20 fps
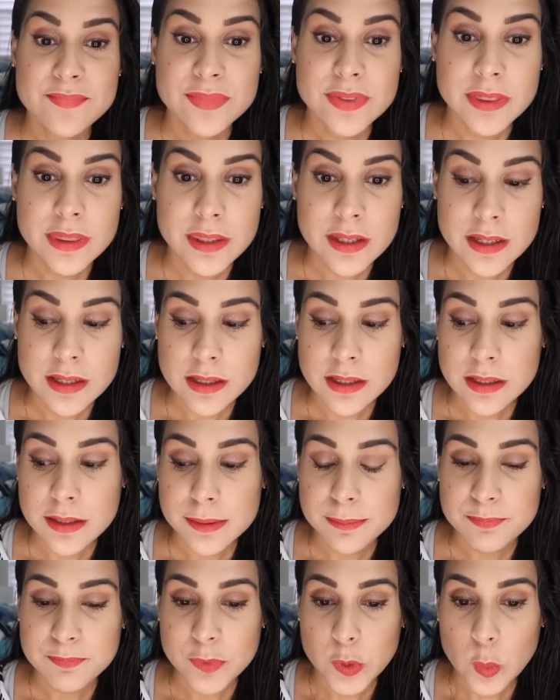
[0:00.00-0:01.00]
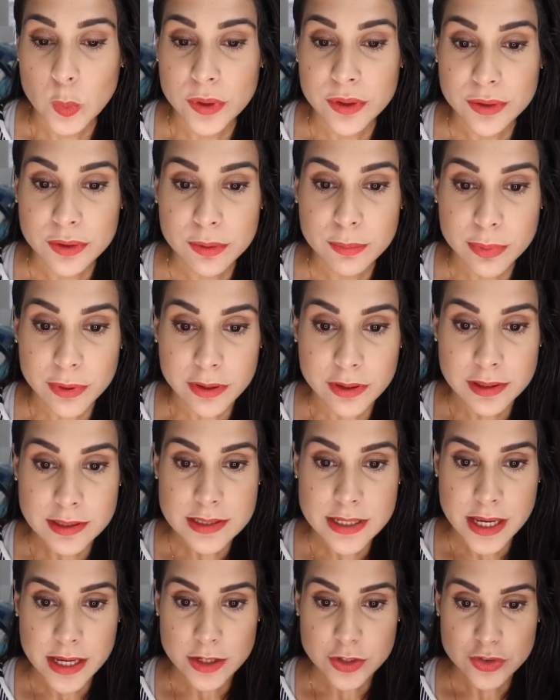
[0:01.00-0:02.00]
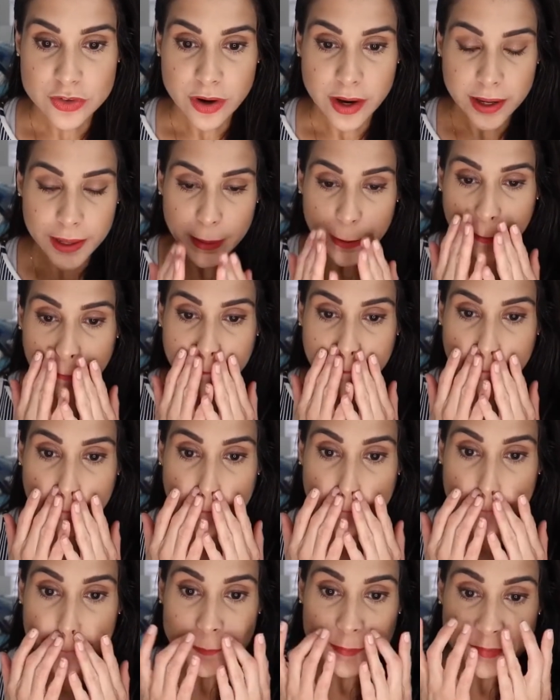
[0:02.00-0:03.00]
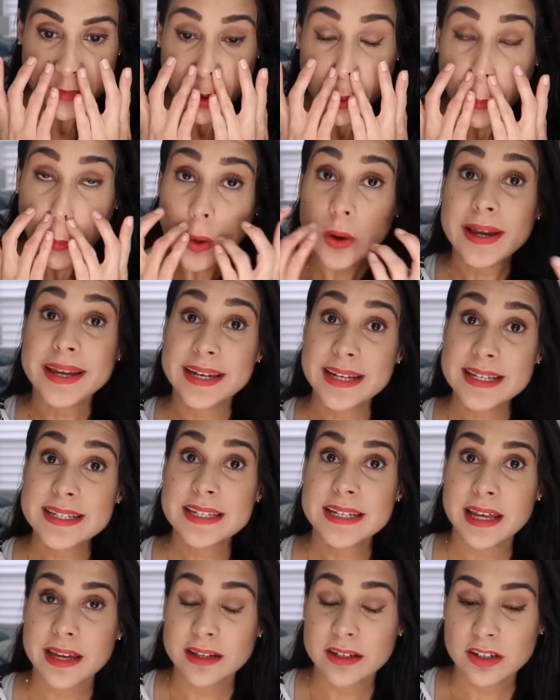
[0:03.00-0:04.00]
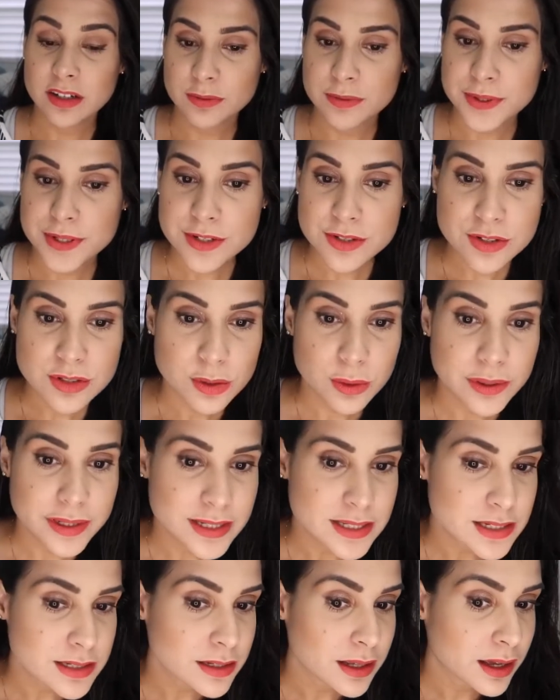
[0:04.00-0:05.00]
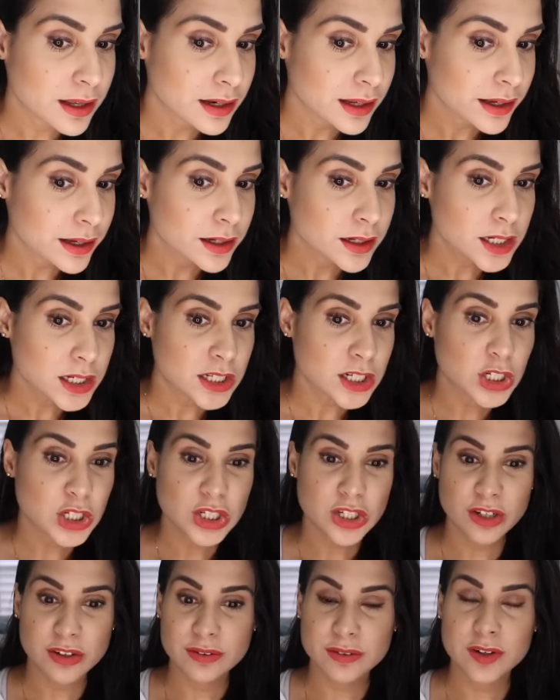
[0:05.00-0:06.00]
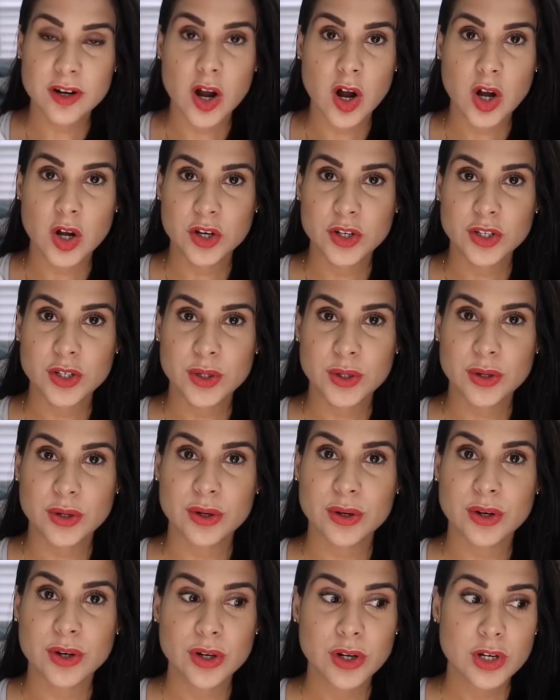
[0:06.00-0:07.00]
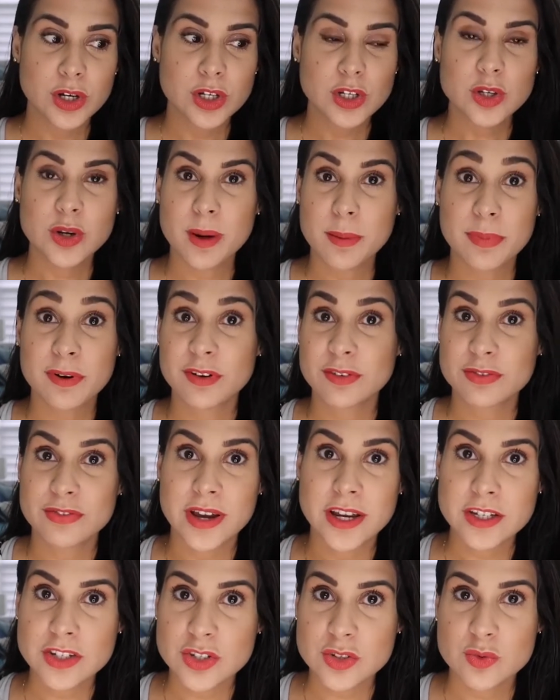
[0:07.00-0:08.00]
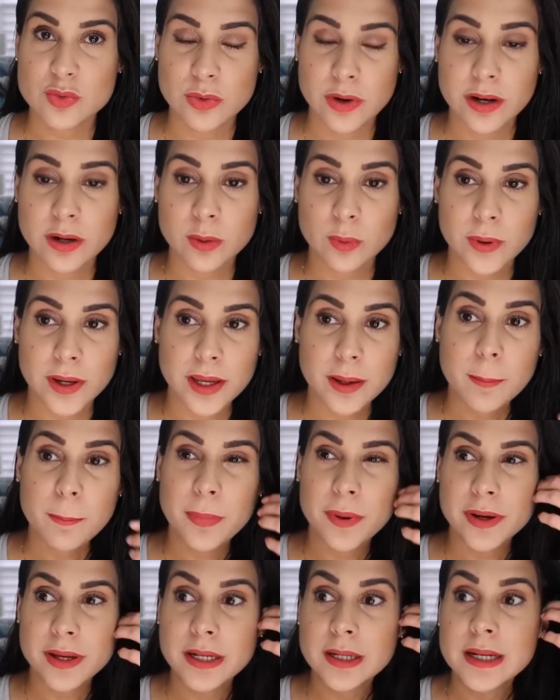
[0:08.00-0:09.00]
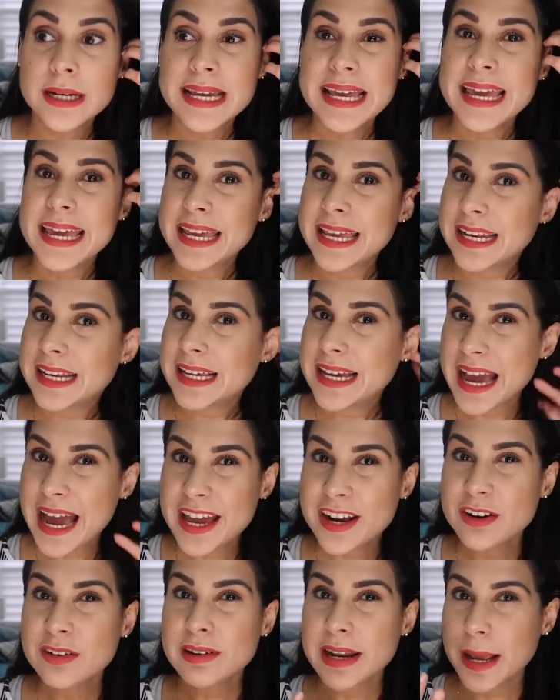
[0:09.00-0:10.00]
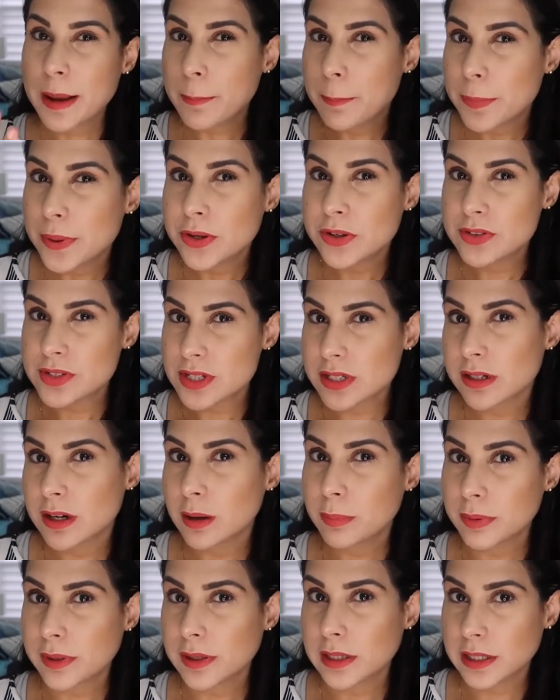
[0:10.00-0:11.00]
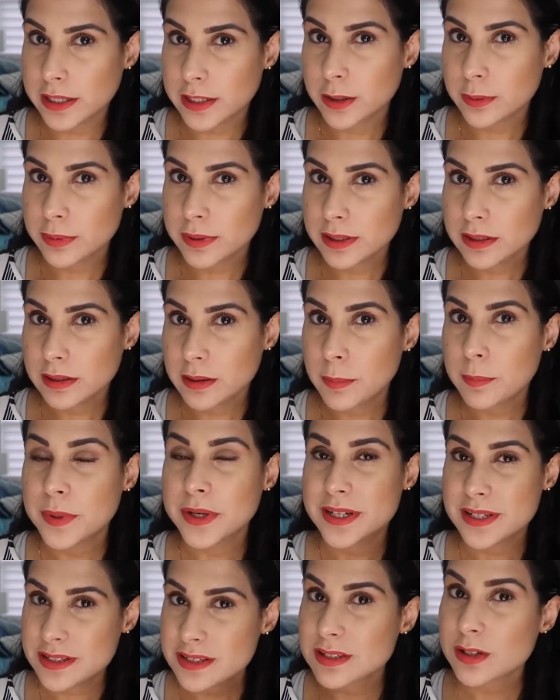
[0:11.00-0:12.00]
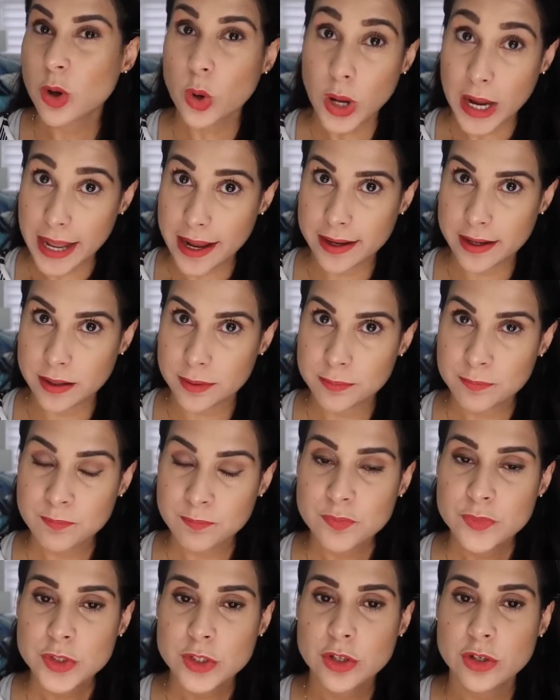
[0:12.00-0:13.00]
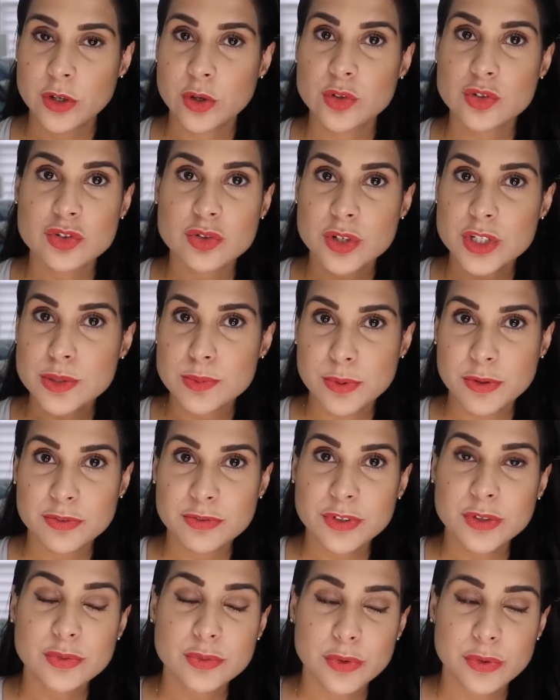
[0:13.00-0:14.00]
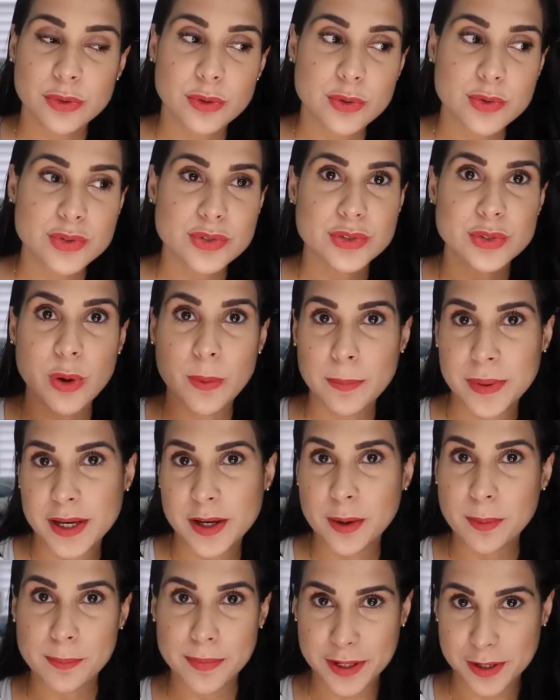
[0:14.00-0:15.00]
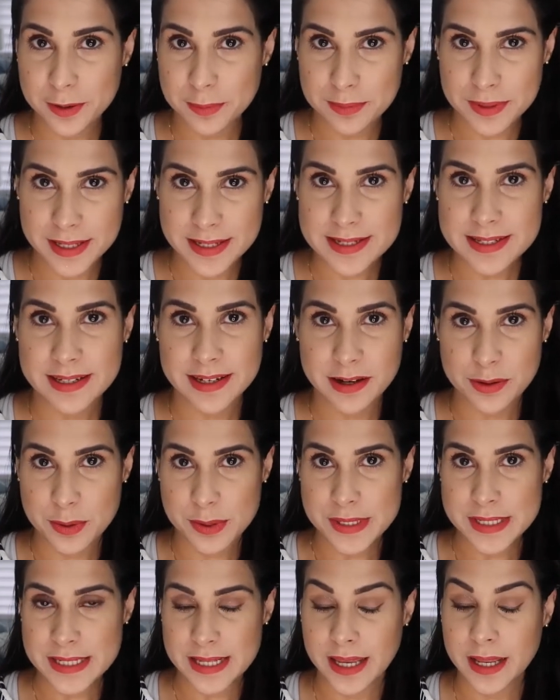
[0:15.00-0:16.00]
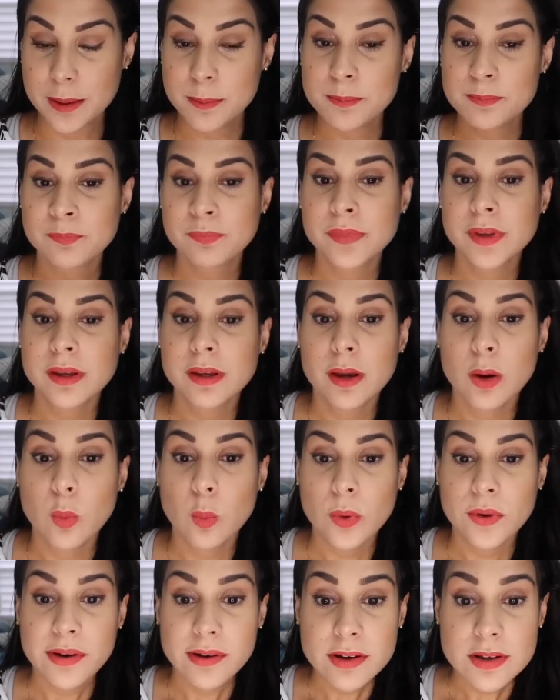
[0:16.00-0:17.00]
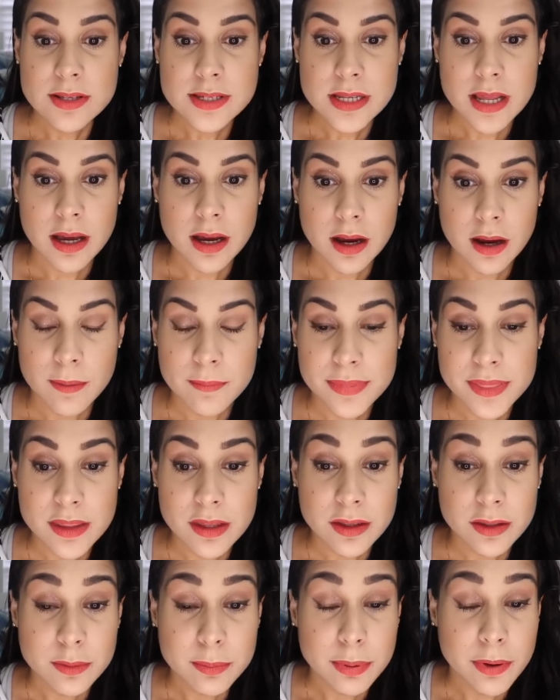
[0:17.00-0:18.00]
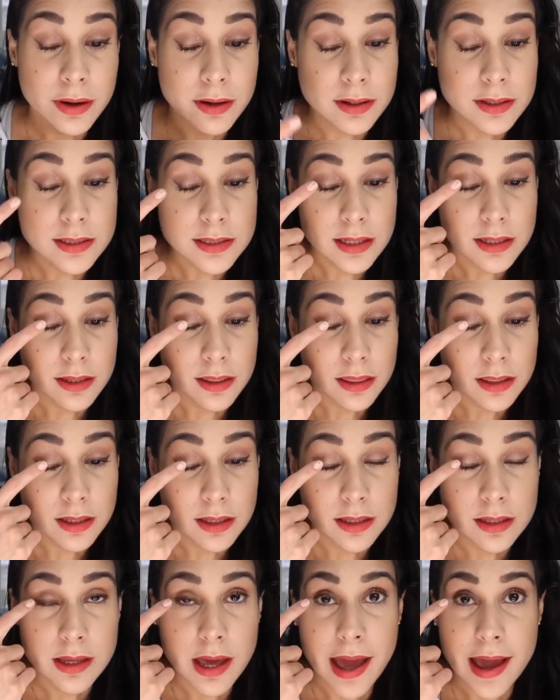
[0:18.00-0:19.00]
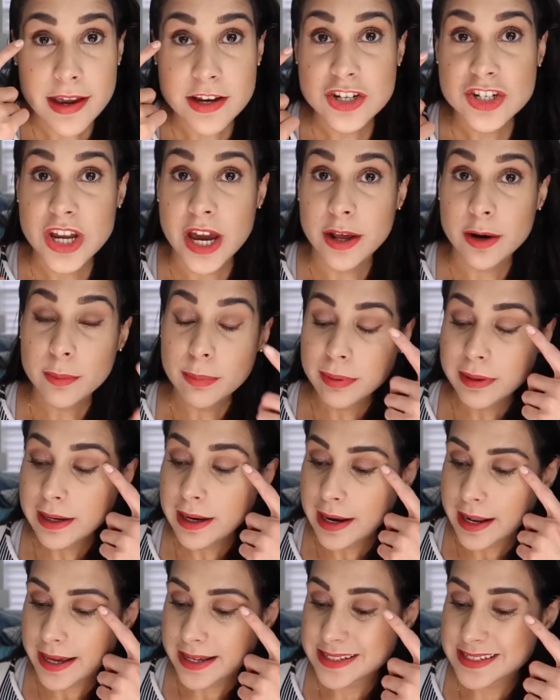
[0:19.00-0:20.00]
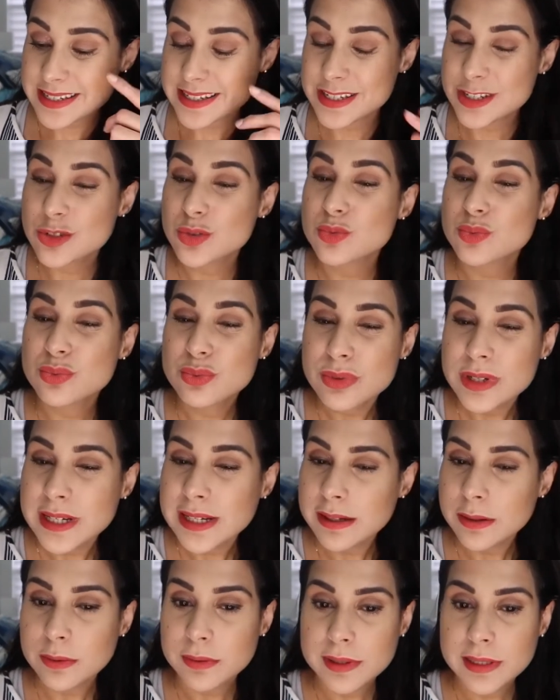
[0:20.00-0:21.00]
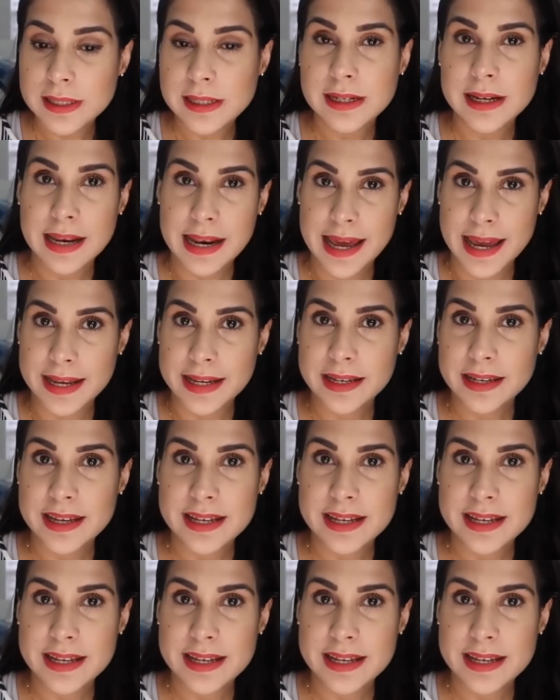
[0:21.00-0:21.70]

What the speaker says: The what other product I tried, well, it is light coverage, so it's not like gonna cover all your imperfections right away, but it kind of like builds it up a little bit, but it's still light, you know. So it's perfect for those no makeup days, like I was saying. What else? The other product, the eyeshadow palette, is really light.